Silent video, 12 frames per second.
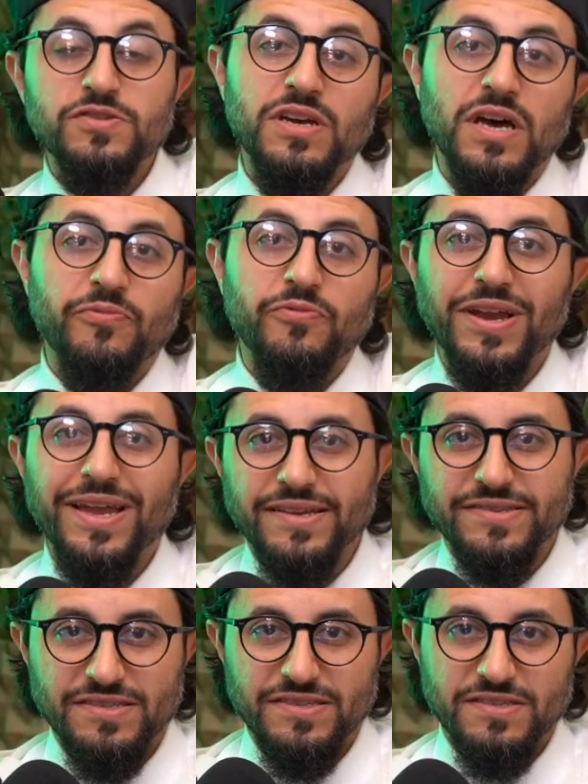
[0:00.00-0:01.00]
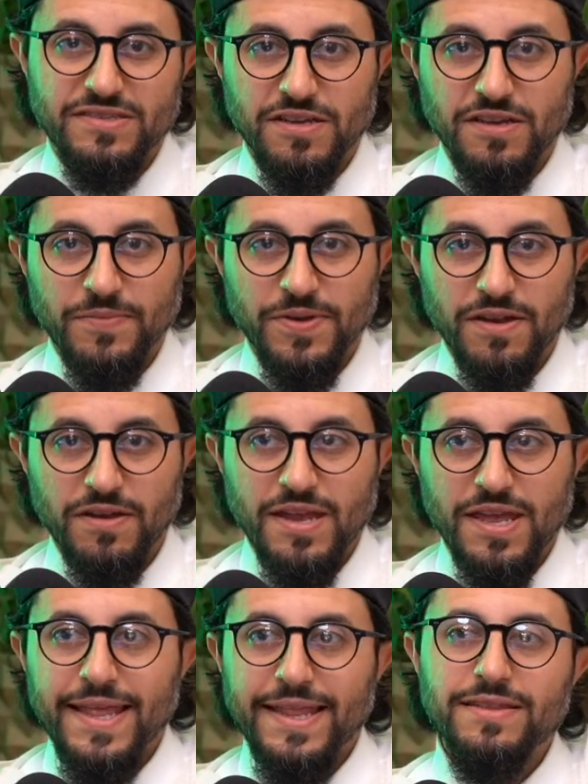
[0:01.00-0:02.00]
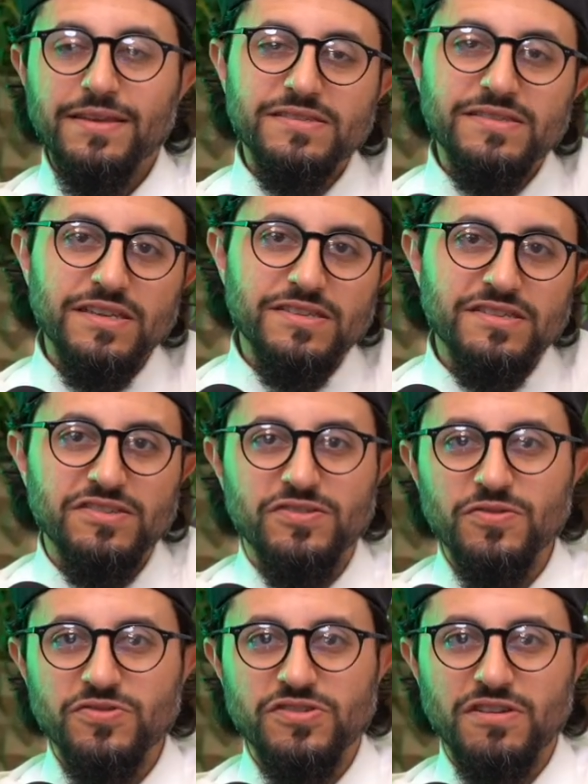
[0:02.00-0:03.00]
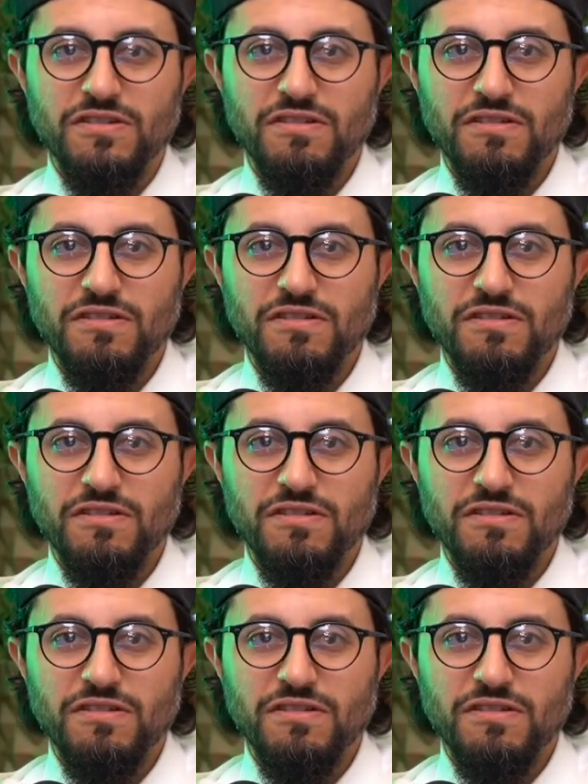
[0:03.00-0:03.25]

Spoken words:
time for guests to come in. This institution